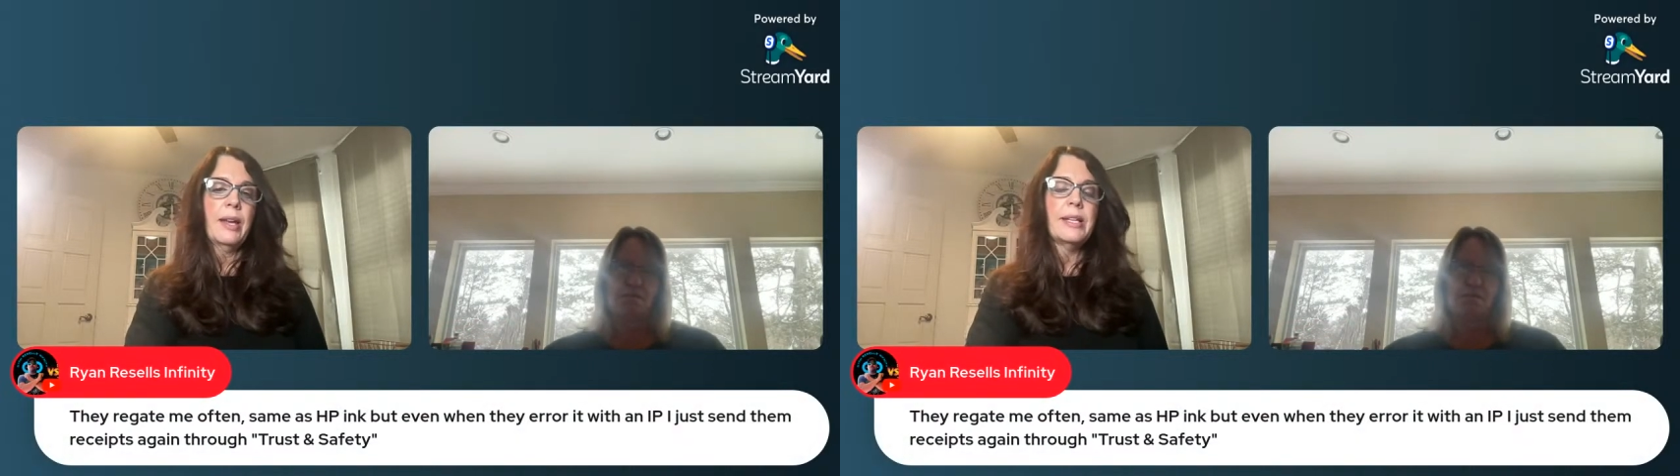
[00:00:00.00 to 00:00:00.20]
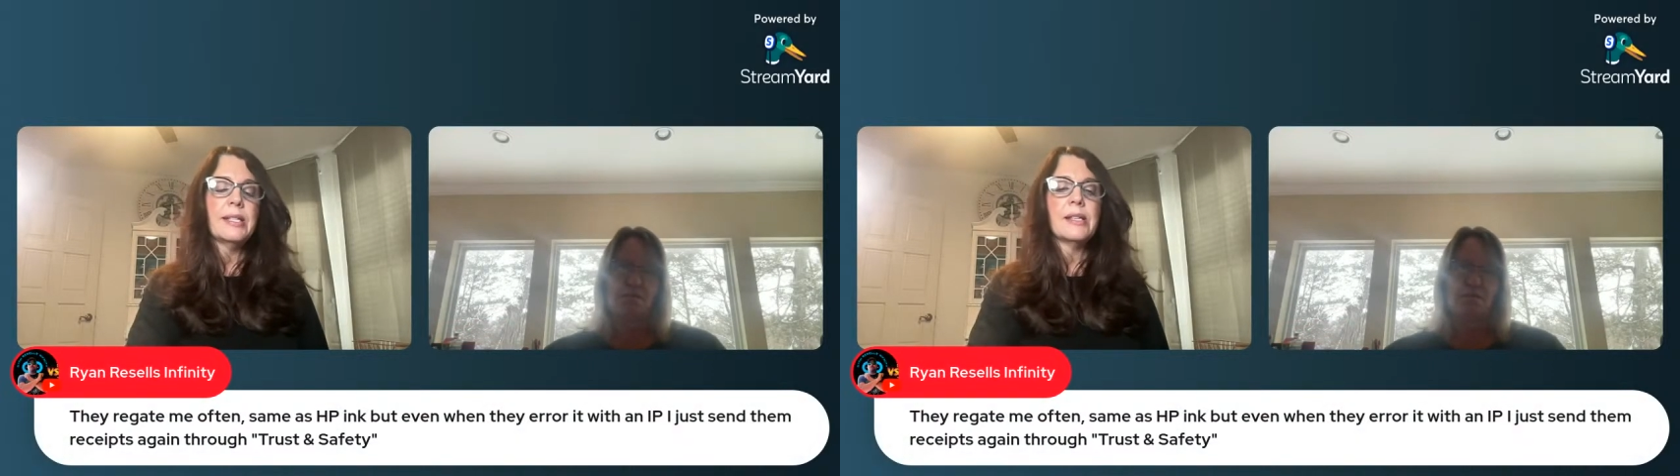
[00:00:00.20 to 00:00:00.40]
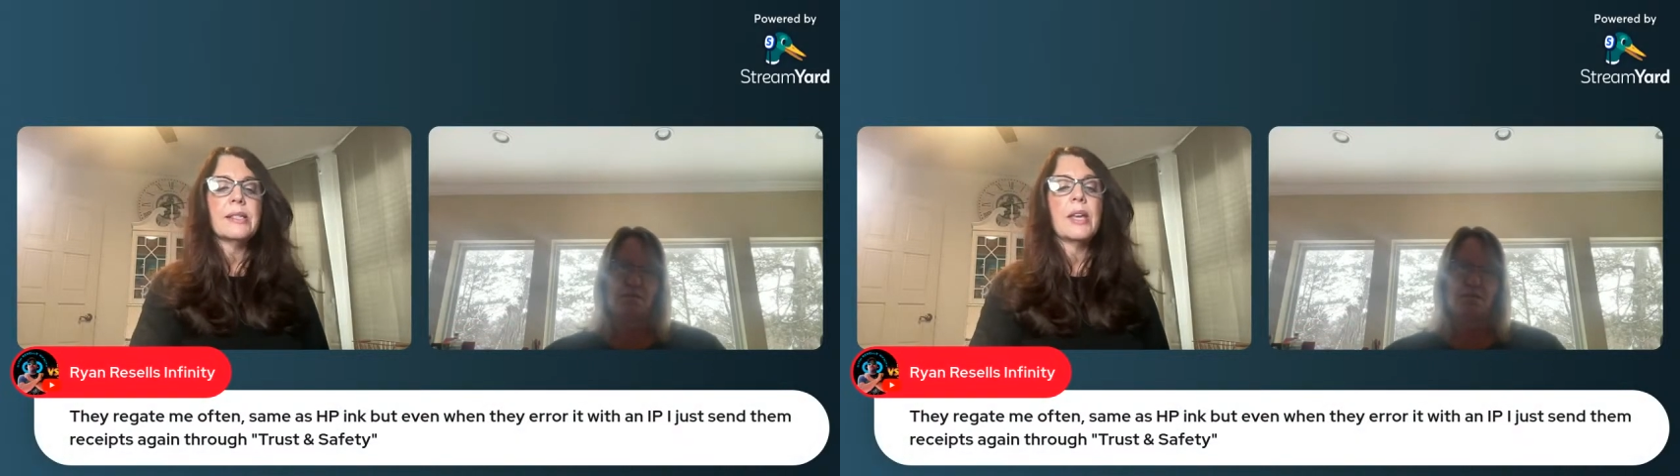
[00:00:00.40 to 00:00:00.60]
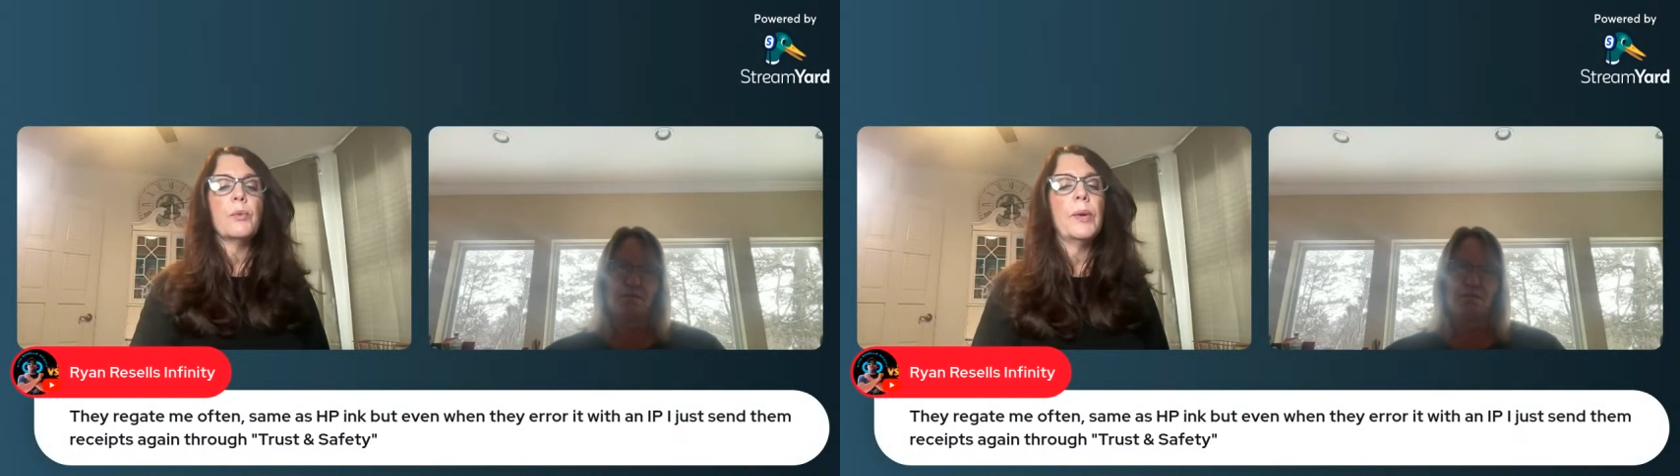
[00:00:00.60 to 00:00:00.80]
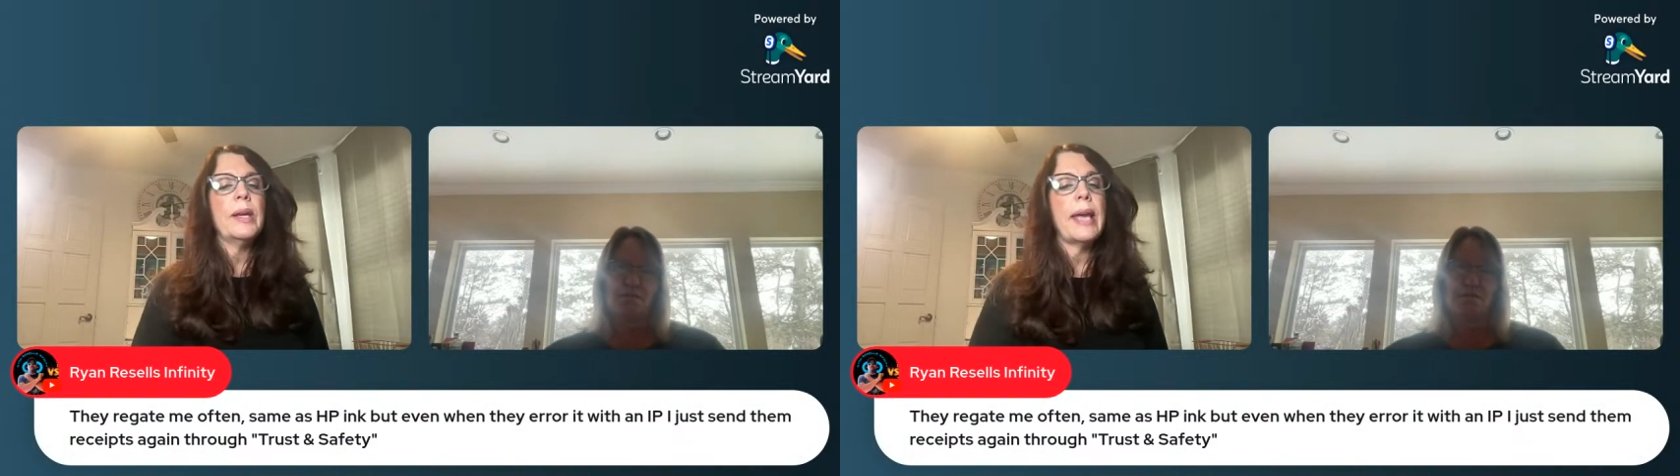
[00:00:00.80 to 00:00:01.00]
He says
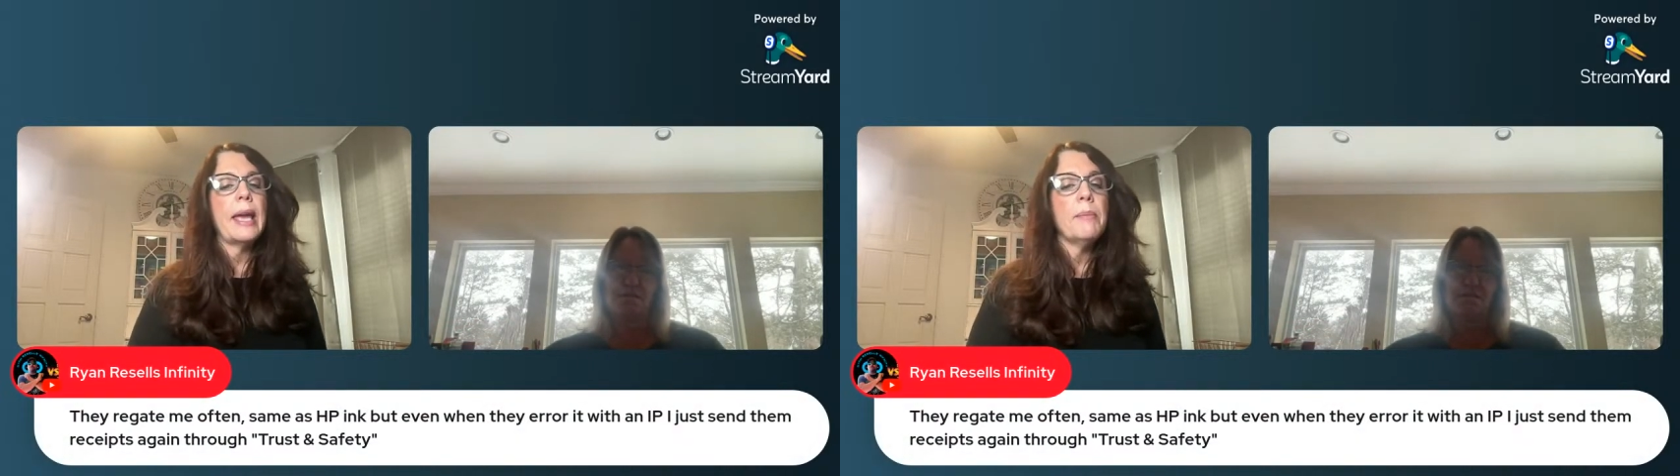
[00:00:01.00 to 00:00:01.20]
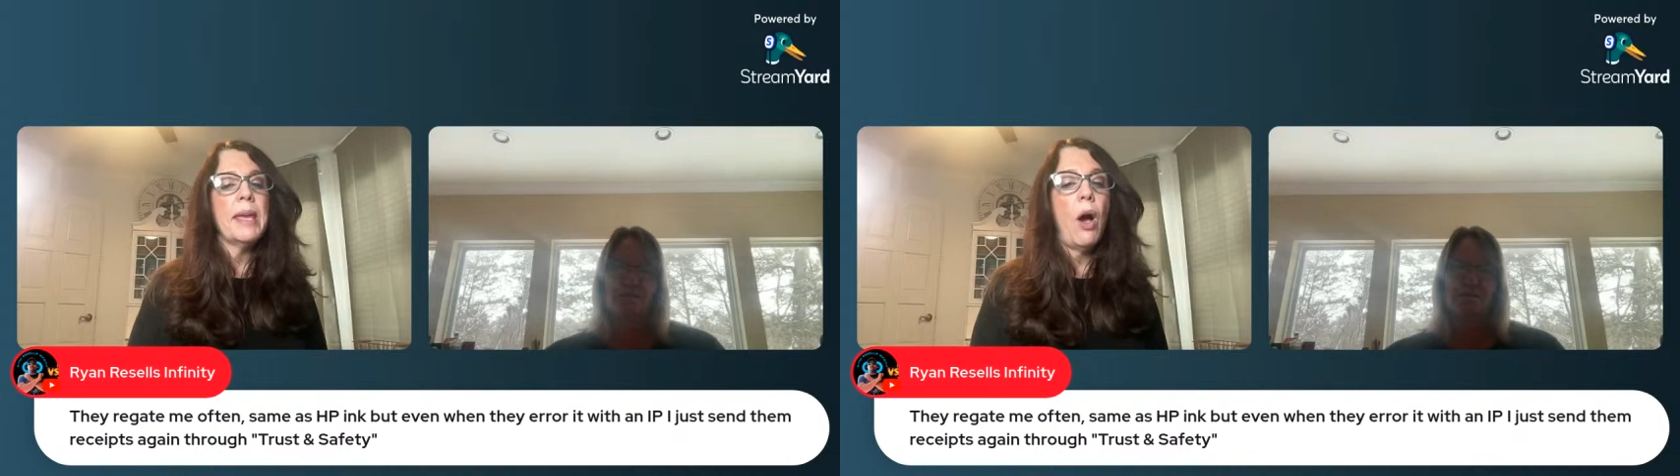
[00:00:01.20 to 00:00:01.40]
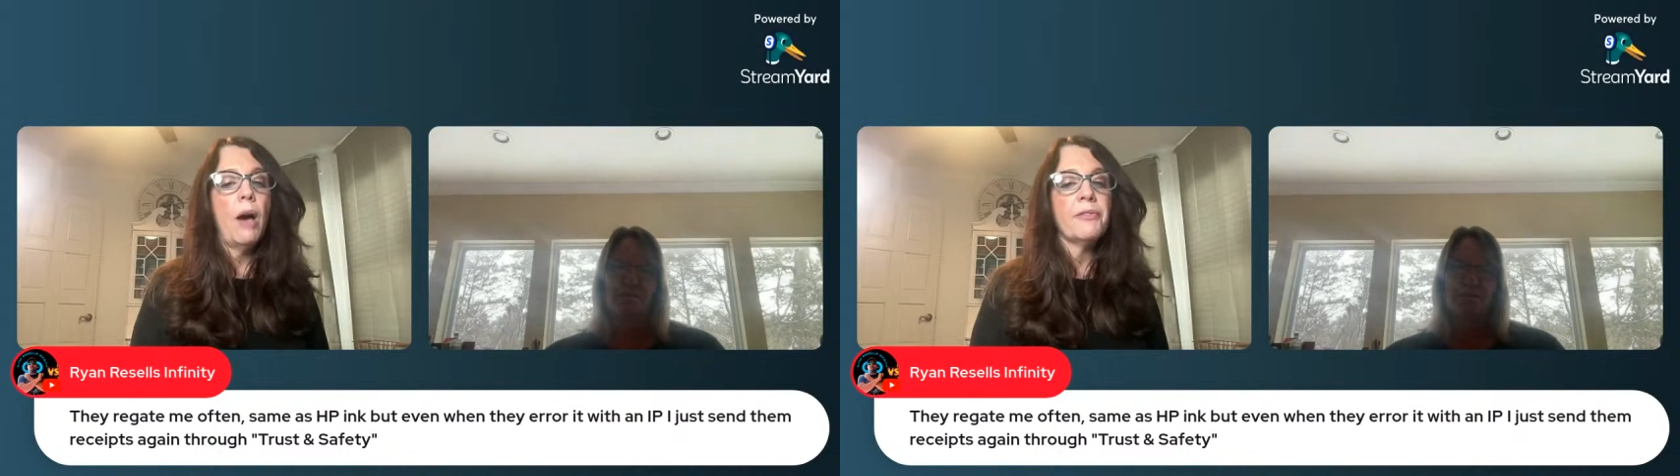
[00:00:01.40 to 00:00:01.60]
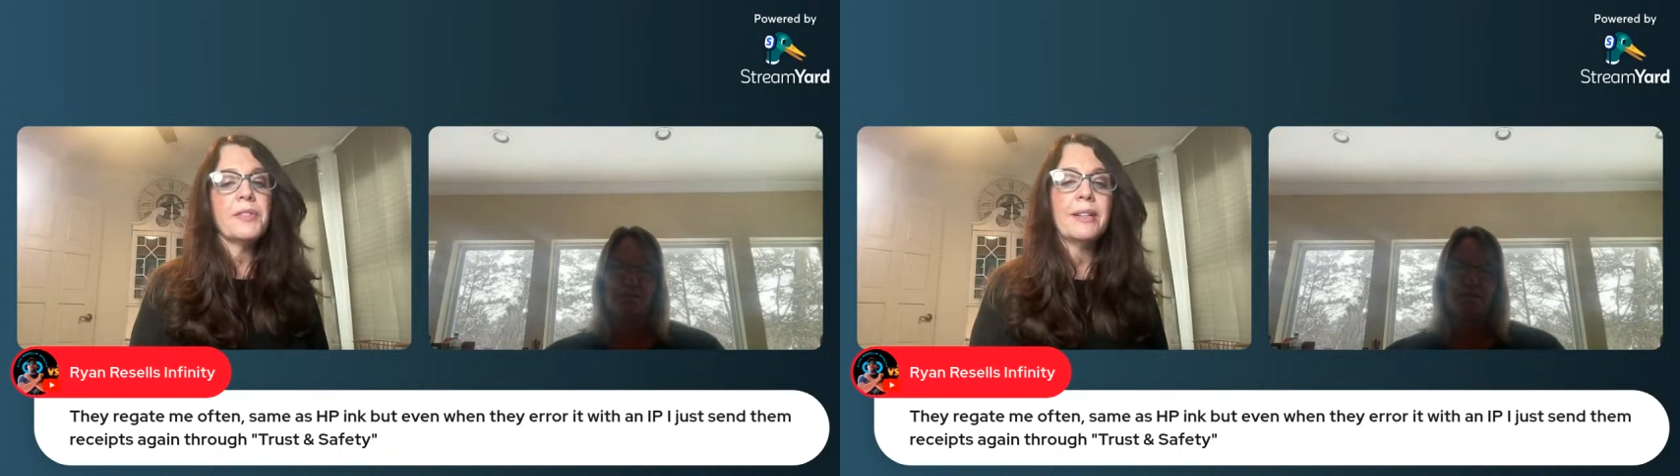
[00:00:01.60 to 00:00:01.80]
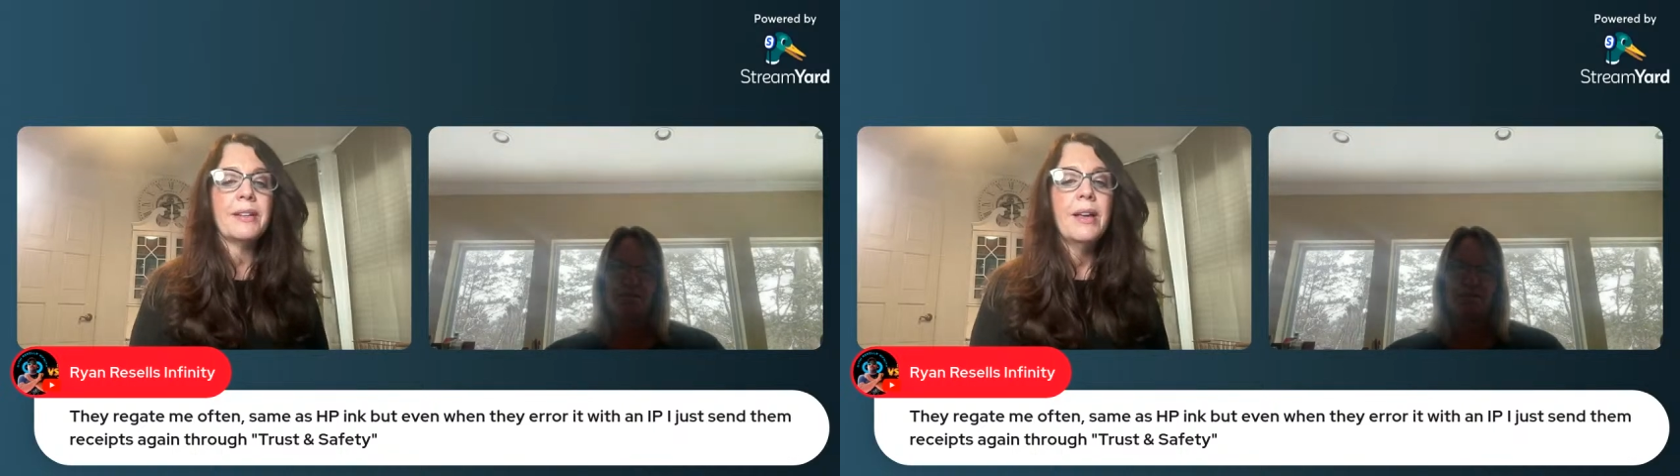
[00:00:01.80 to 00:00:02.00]
they regate me
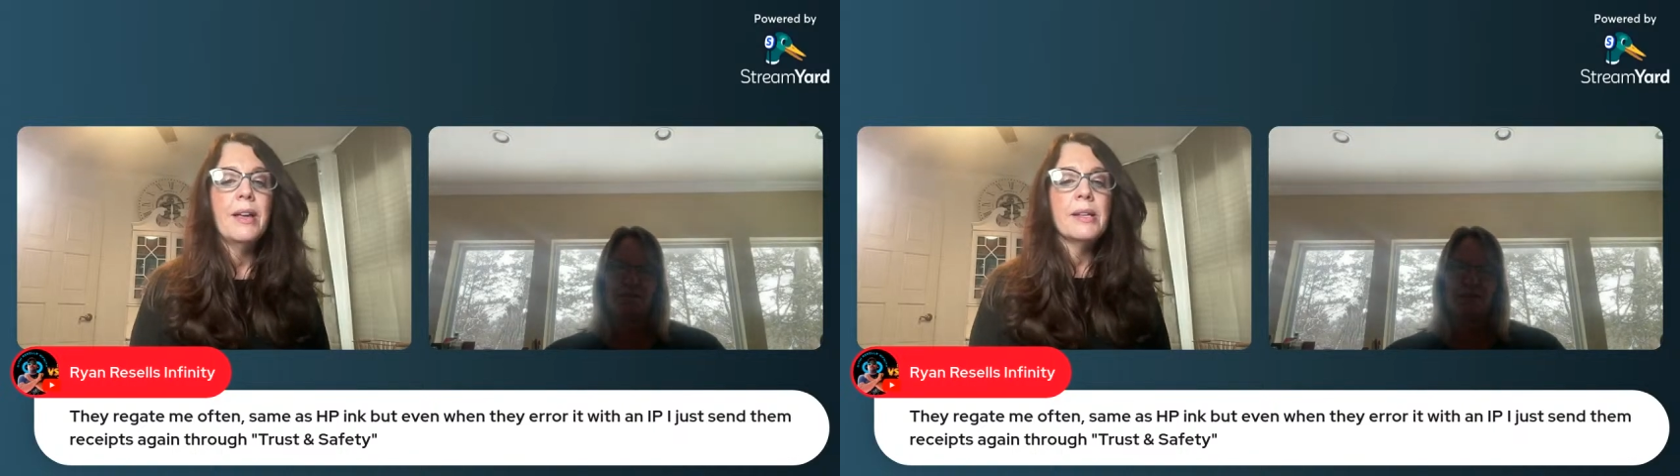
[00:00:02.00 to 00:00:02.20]
often,